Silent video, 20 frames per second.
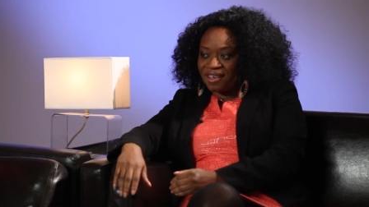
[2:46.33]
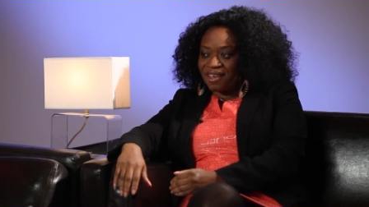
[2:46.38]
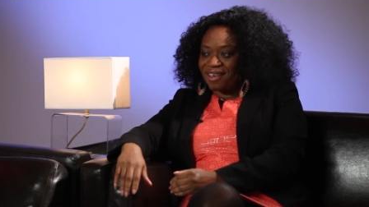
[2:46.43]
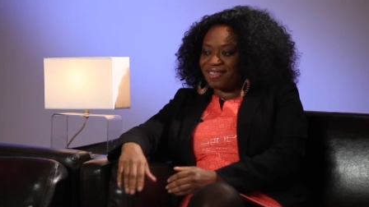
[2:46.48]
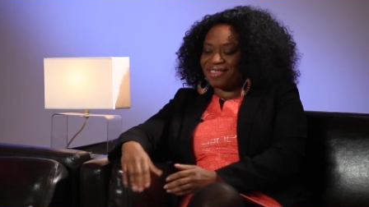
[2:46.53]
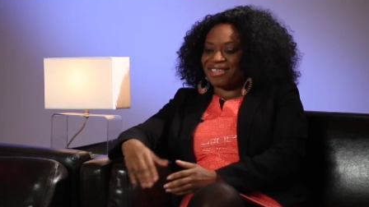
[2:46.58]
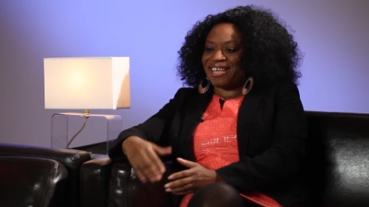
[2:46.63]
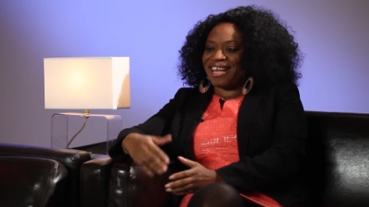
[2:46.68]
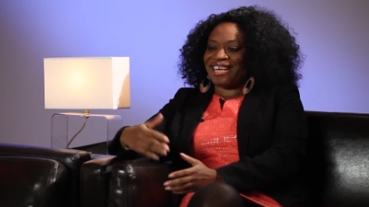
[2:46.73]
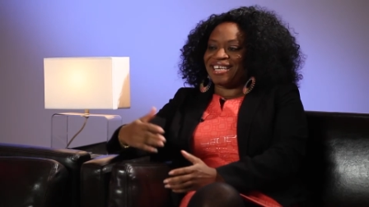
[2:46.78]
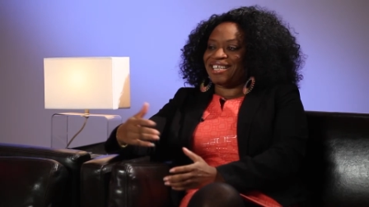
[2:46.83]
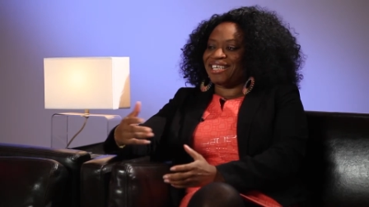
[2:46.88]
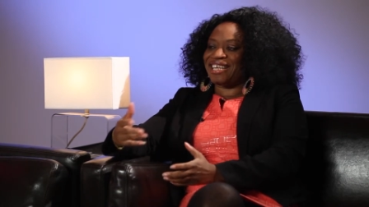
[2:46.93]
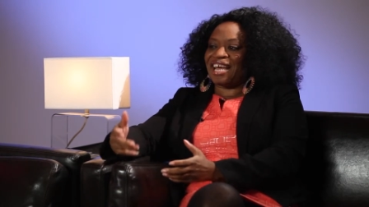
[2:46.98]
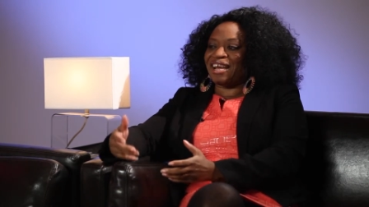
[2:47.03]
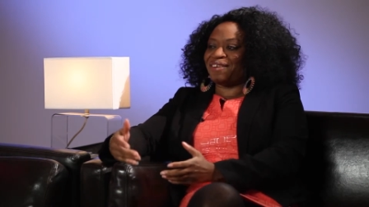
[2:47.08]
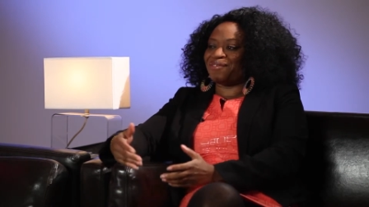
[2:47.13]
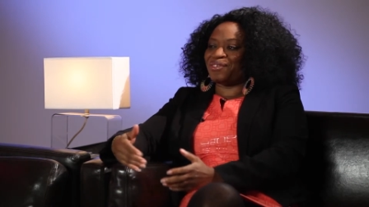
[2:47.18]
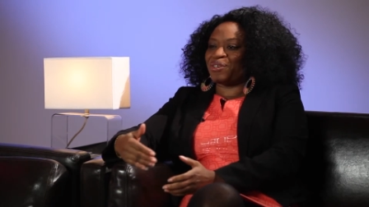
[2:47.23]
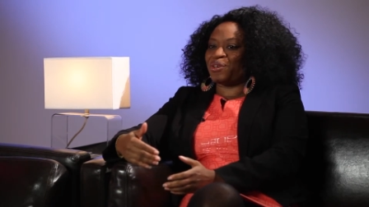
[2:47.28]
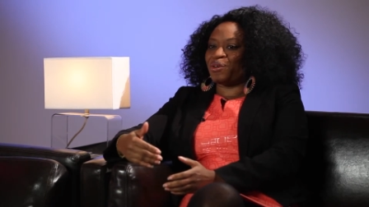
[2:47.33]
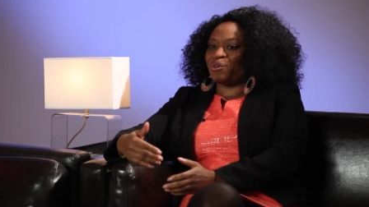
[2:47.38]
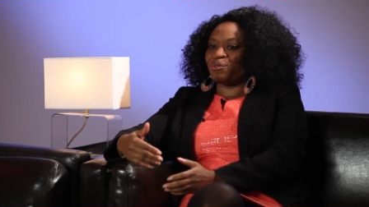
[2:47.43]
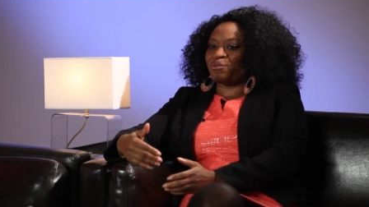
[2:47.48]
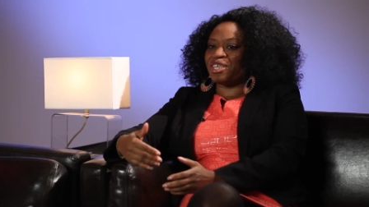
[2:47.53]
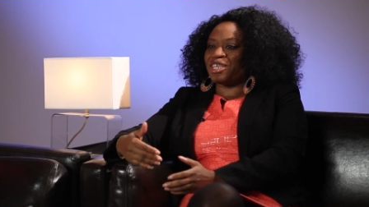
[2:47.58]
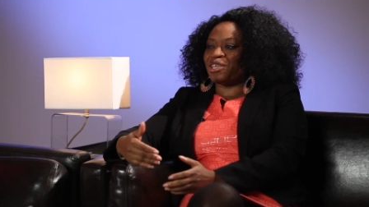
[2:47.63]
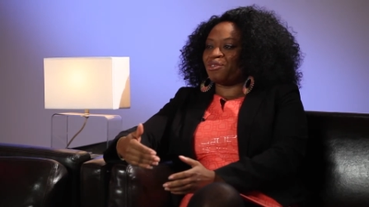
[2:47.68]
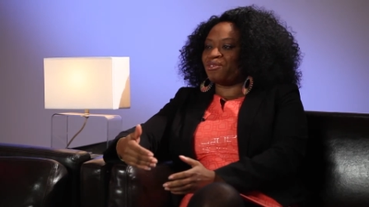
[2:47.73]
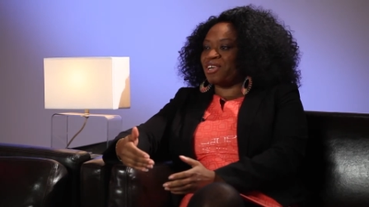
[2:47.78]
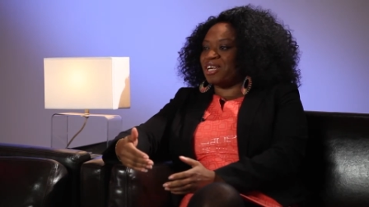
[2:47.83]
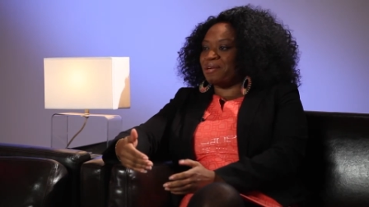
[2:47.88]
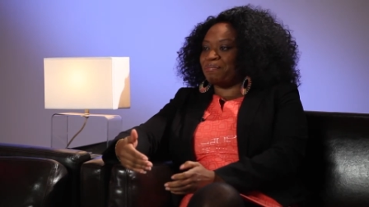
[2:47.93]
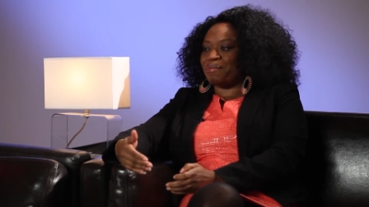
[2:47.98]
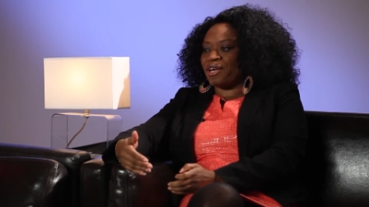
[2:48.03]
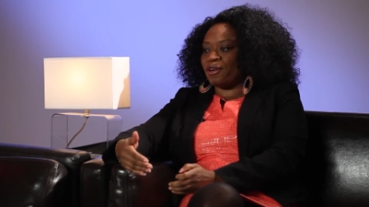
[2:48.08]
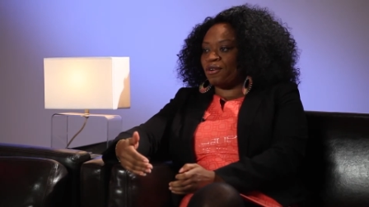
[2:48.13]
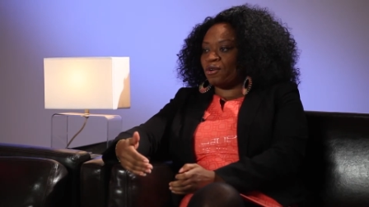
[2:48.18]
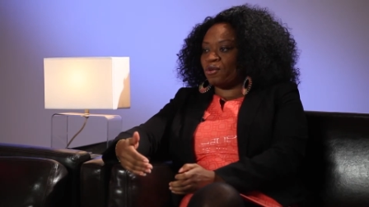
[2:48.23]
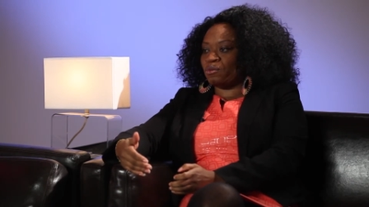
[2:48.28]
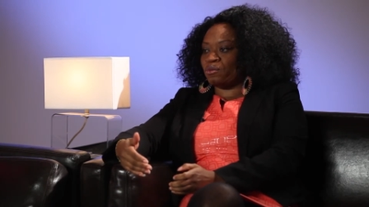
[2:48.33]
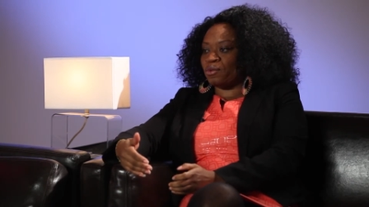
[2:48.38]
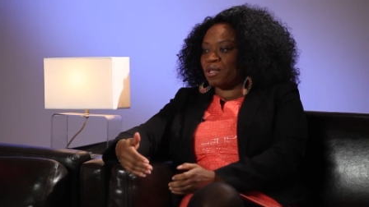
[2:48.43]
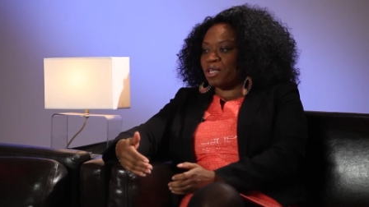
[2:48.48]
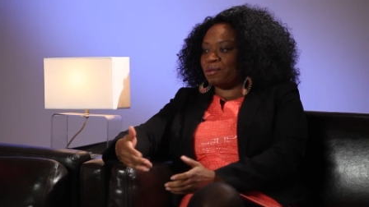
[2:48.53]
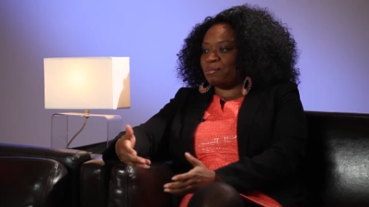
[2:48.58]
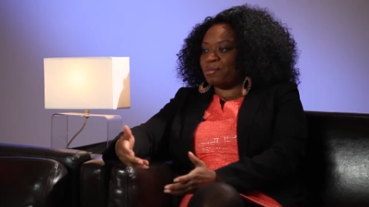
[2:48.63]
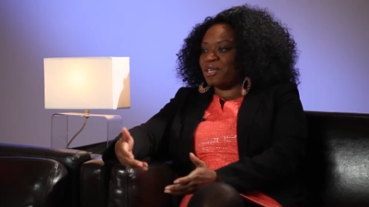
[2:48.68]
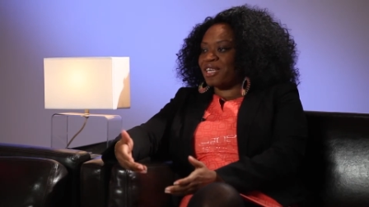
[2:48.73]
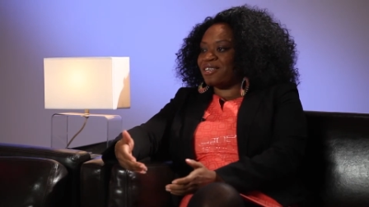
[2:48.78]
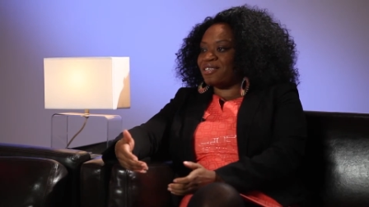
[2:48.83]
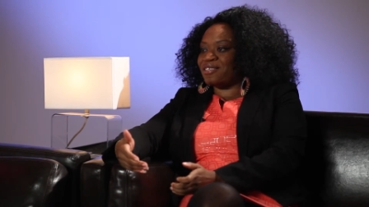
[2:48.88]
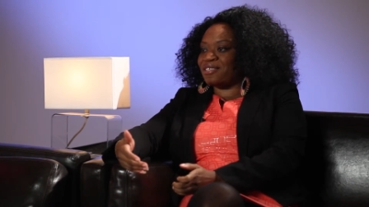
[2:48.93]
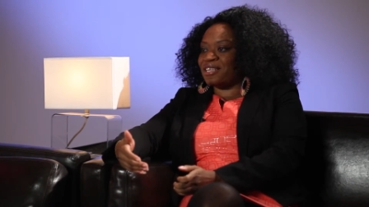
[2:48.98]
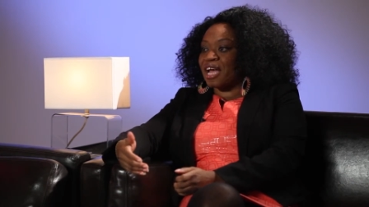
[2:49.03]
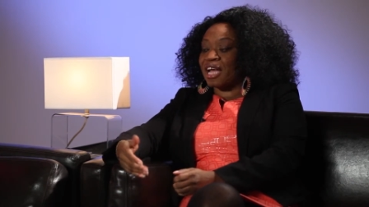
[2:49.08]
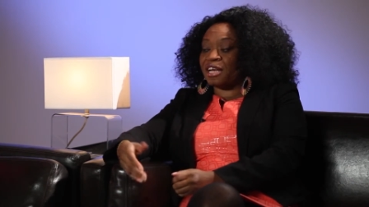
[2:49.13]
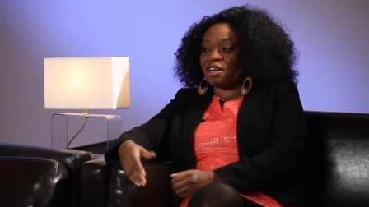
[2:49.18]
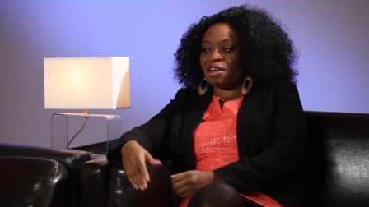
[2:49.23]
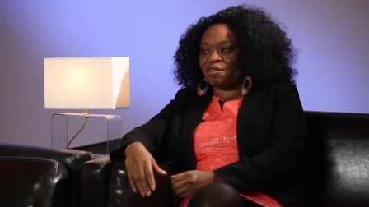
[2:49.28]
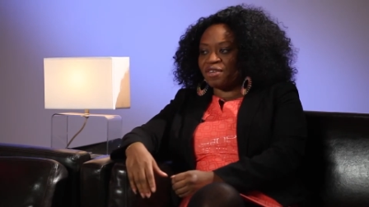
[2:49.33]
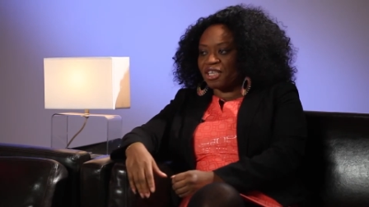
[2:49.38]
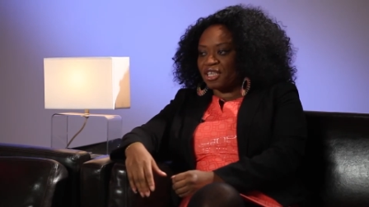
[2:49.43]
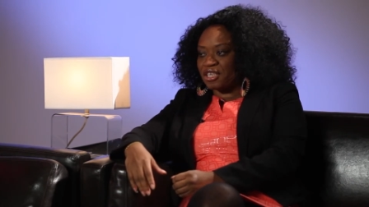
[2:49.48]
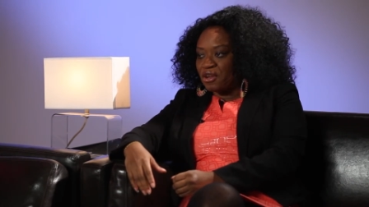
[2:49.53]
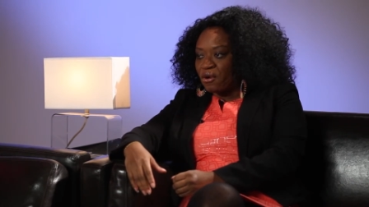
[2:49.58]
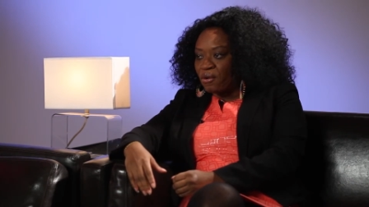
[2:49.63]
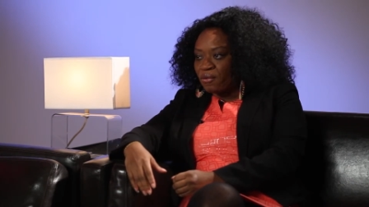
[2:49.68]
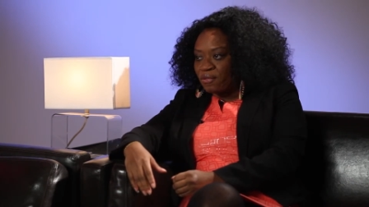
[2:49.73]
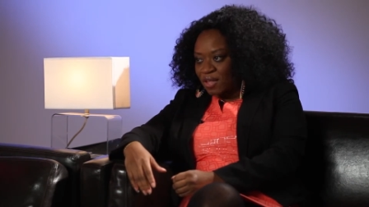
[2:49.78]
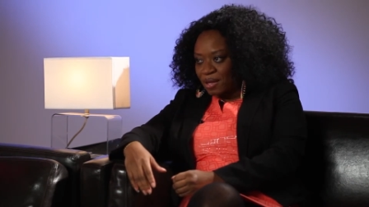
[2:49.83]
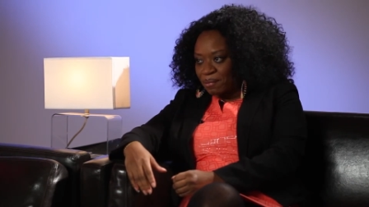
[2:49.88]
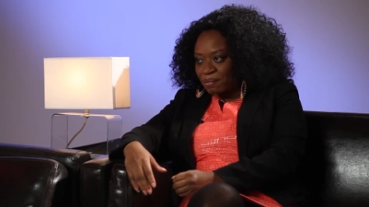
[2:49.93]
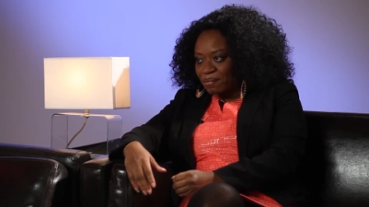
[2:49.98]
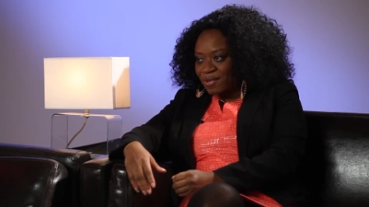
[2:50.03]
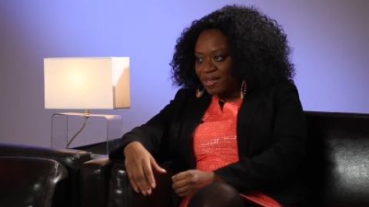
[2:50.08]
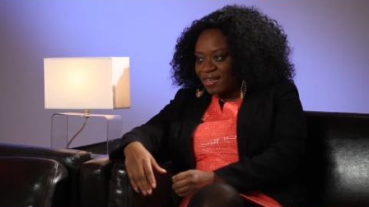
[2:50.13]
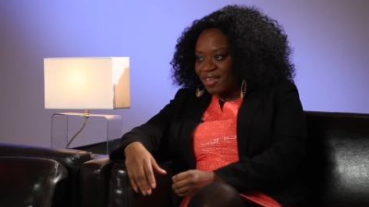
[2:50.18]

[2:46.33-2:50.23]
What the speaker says: then I didn't have to go recreate my own wheel, because I'd already know them.